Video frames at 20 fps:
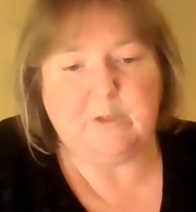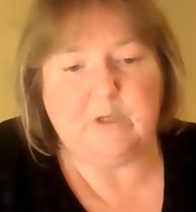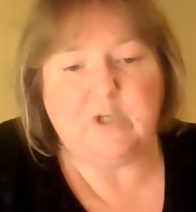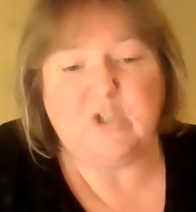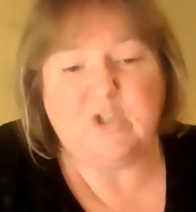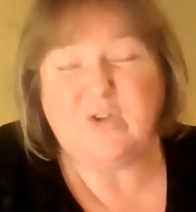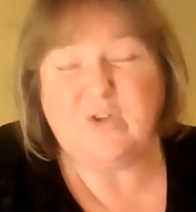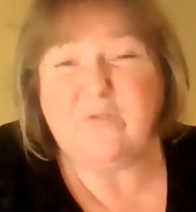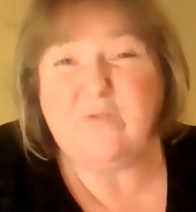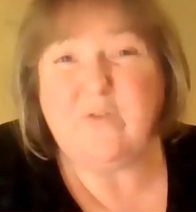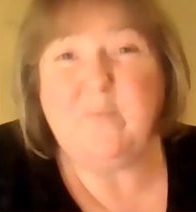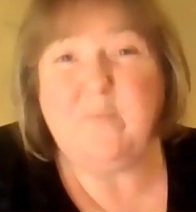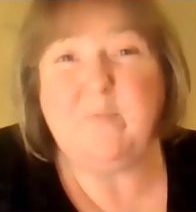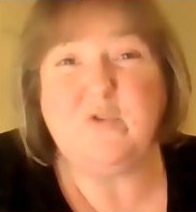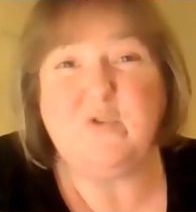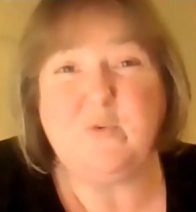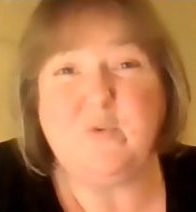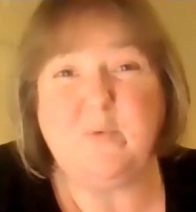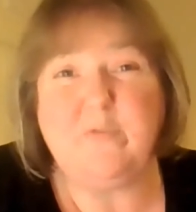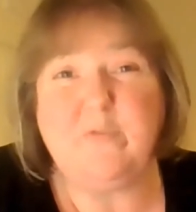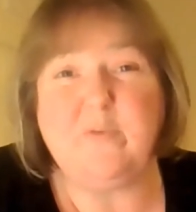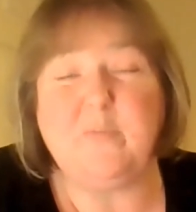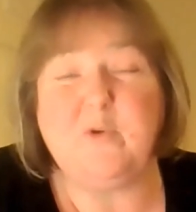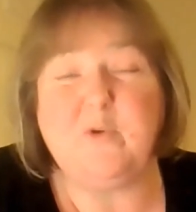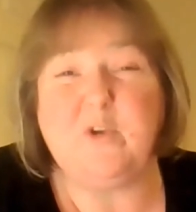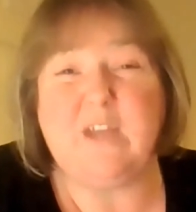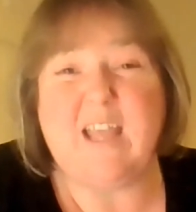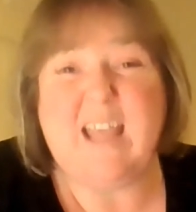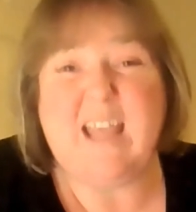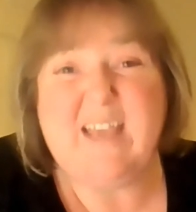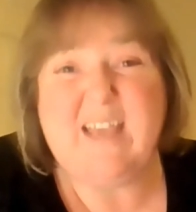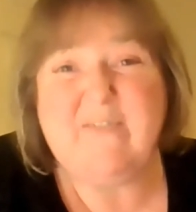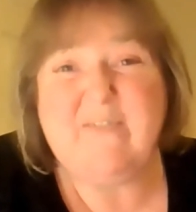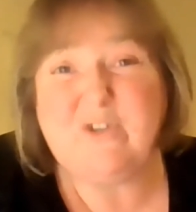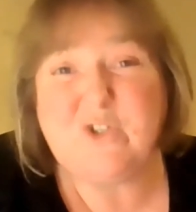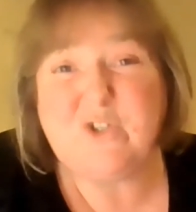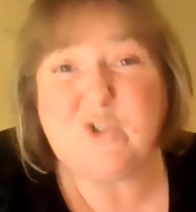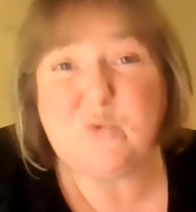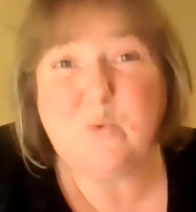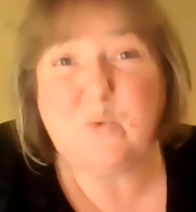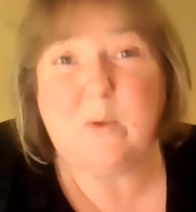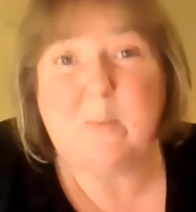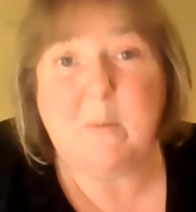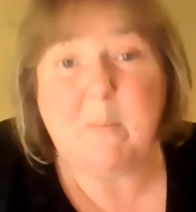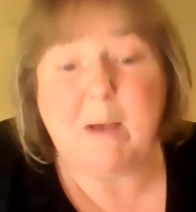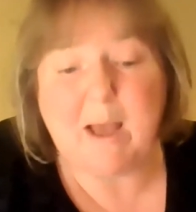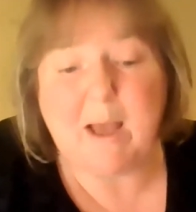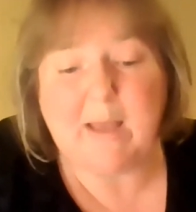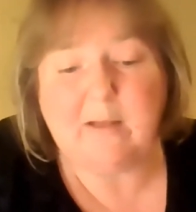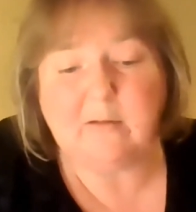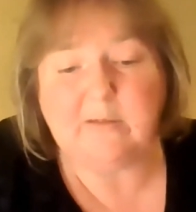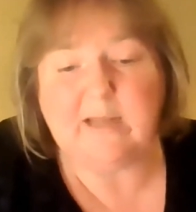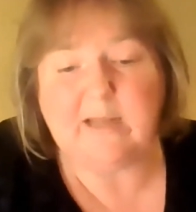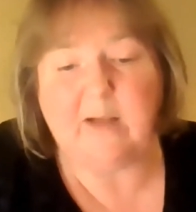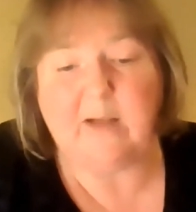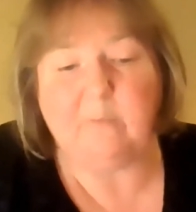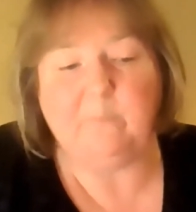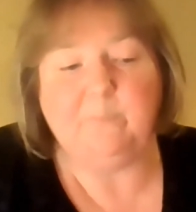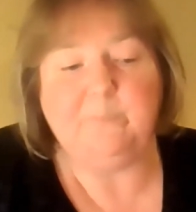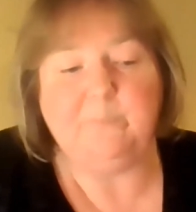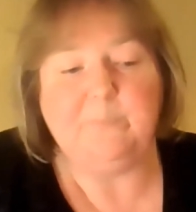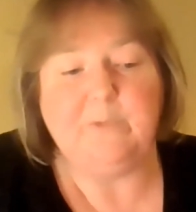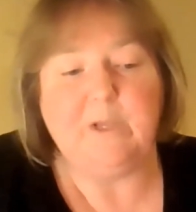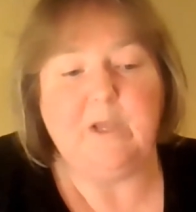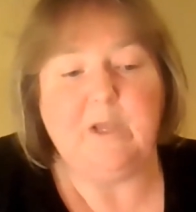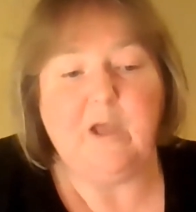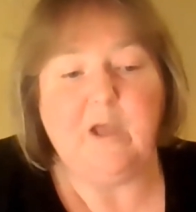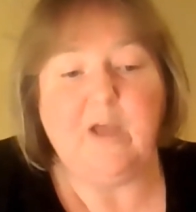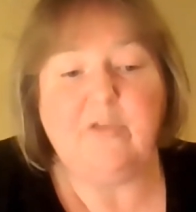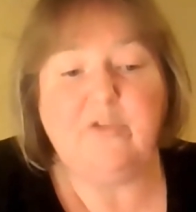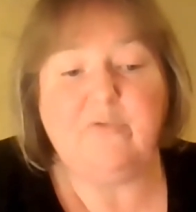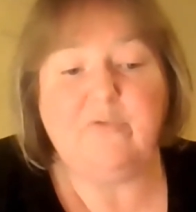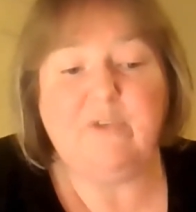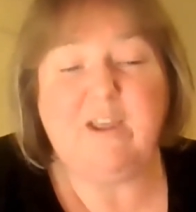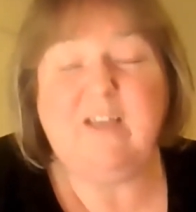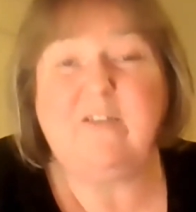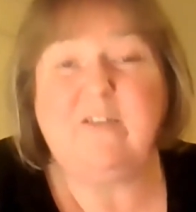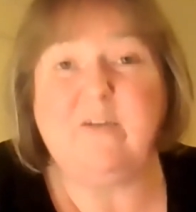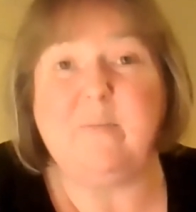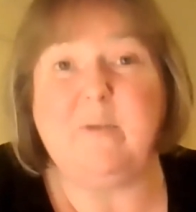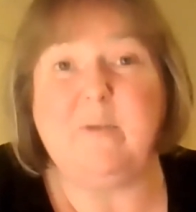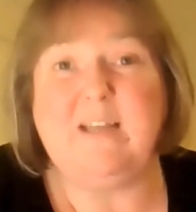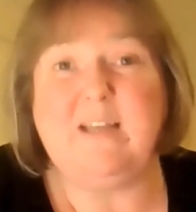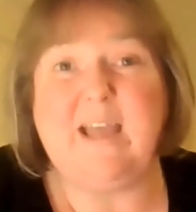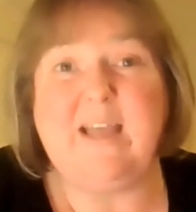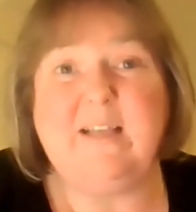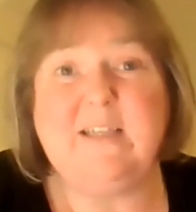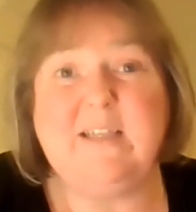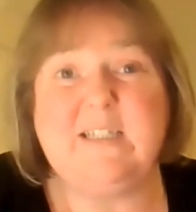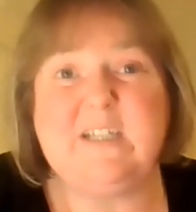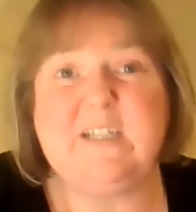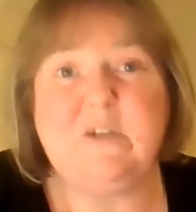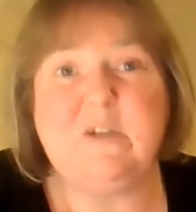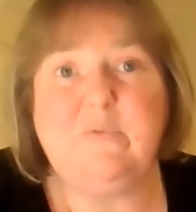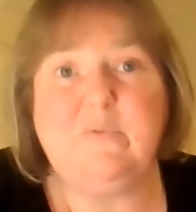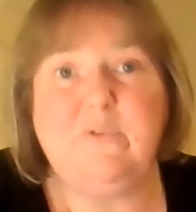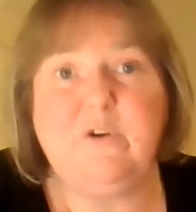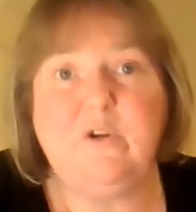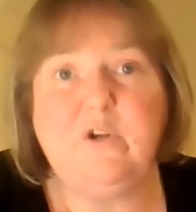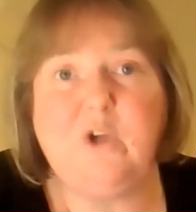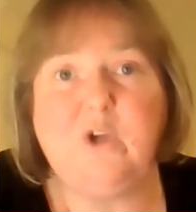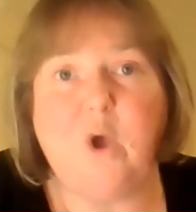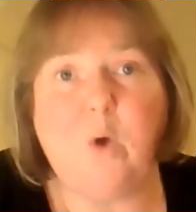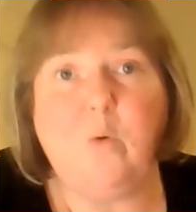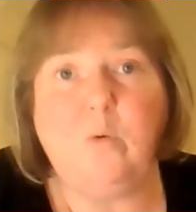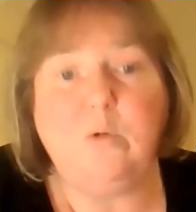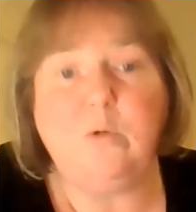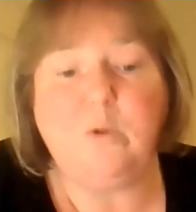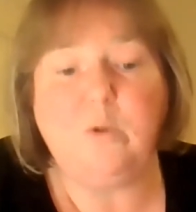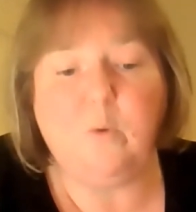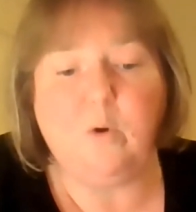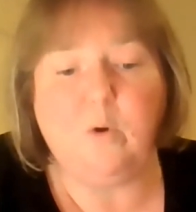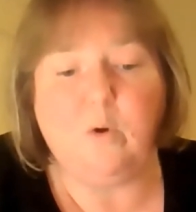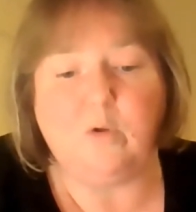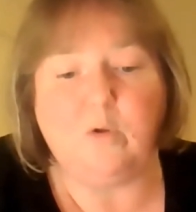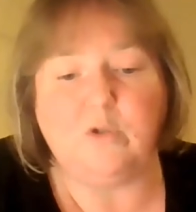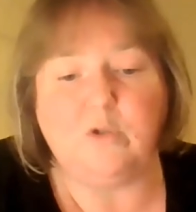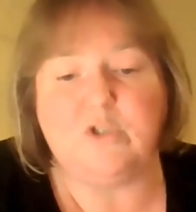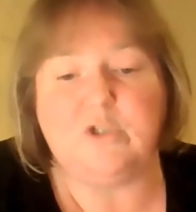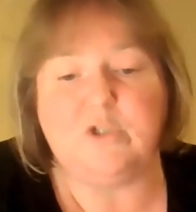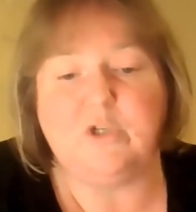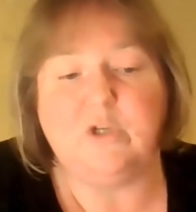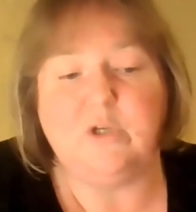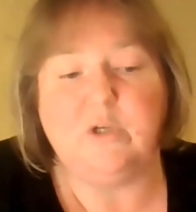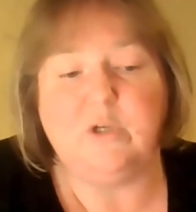Some of them could even swim a mile now, and 3 of them had gained silver and gold awards.